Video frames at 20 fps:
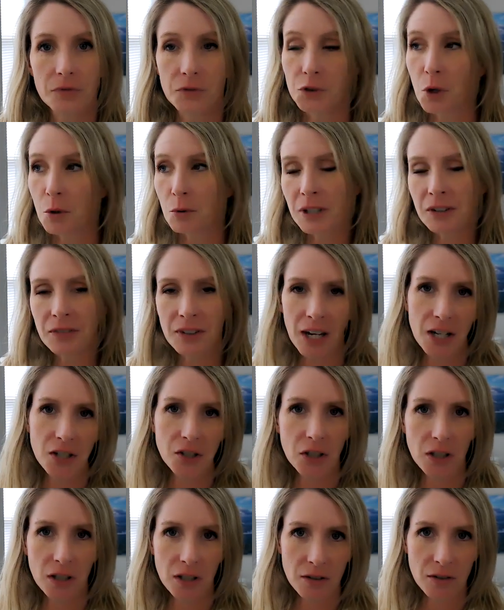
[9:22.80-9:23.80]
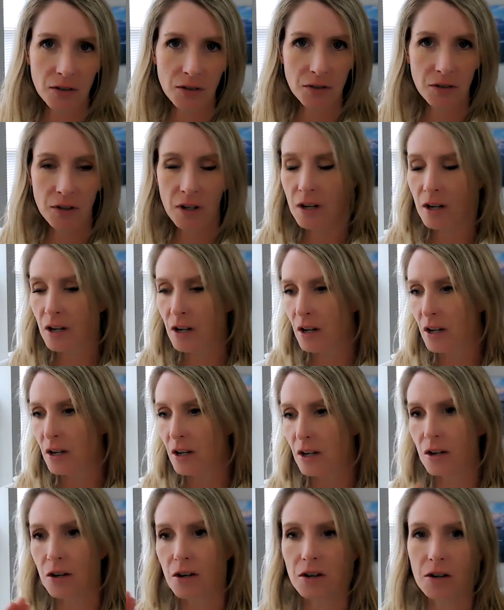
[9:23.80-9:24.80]
No deviations,
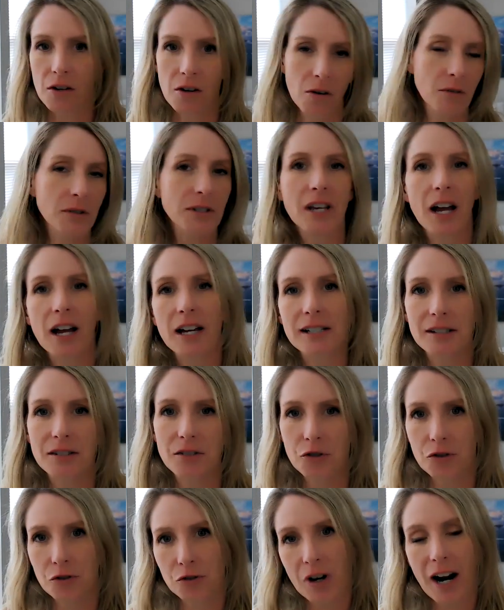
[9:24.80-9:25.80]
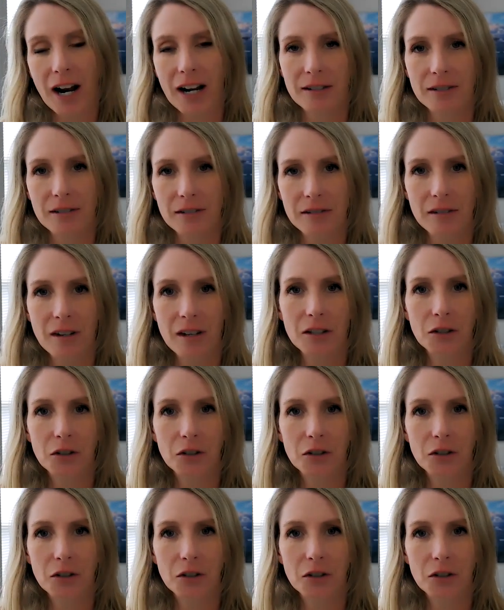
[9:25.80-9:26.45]
no side tracks,